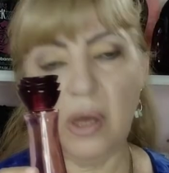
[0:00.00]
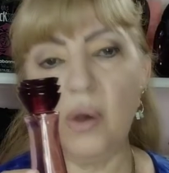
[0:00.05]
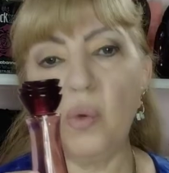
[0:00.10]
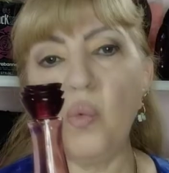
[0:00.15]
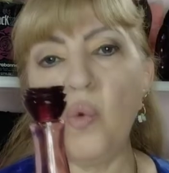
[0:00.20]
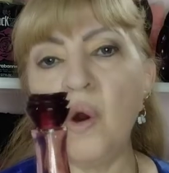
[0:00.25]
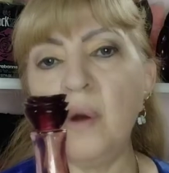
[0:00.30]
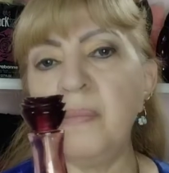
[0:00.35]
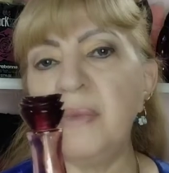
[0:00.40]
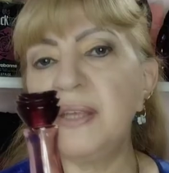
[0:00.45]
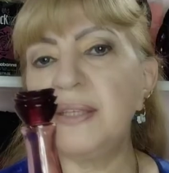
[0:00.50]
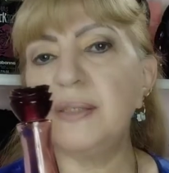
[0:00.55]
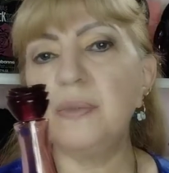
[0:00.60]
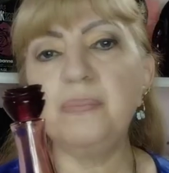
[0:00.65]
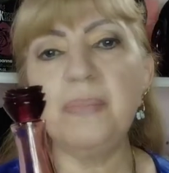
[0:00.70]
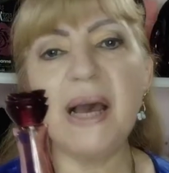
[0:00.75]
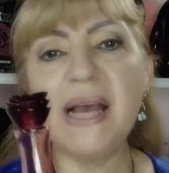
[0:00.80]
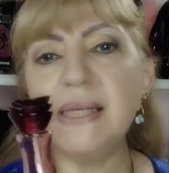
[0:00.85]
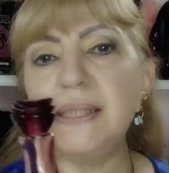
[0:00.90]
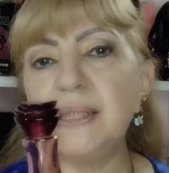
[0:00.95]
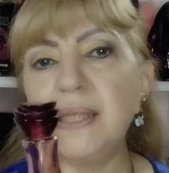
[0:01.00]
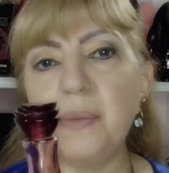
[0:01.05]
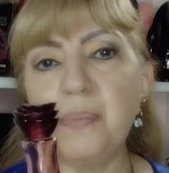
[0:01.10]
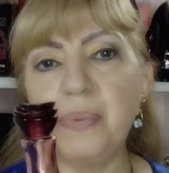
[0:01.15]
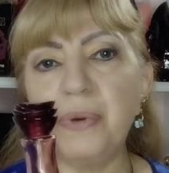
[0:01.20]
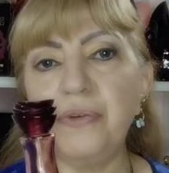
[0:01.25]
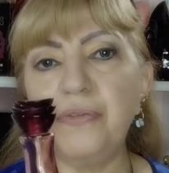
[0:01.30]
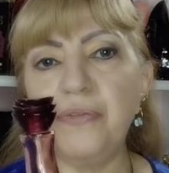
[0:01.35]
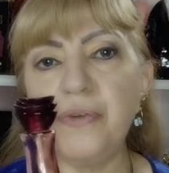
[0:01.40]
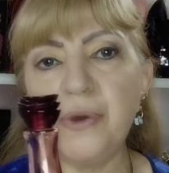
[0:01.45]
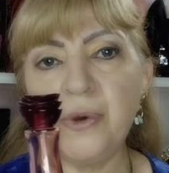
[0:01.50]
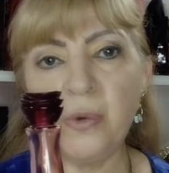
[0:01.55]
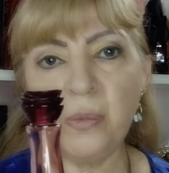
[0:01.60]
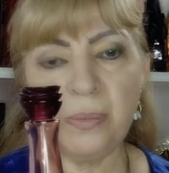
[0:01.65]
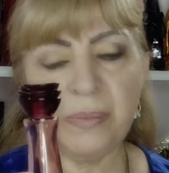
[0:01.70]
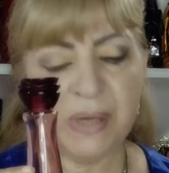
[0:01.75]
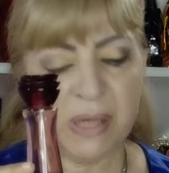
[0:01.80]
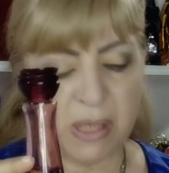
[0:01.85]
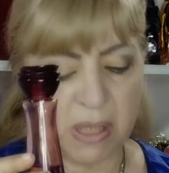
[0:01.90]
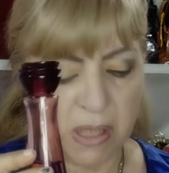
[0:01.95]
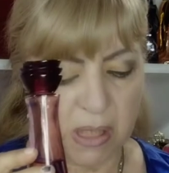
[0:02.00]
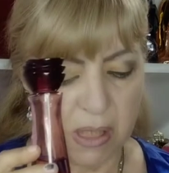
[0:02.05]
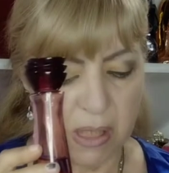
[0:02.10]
uh, warm, spicy perfume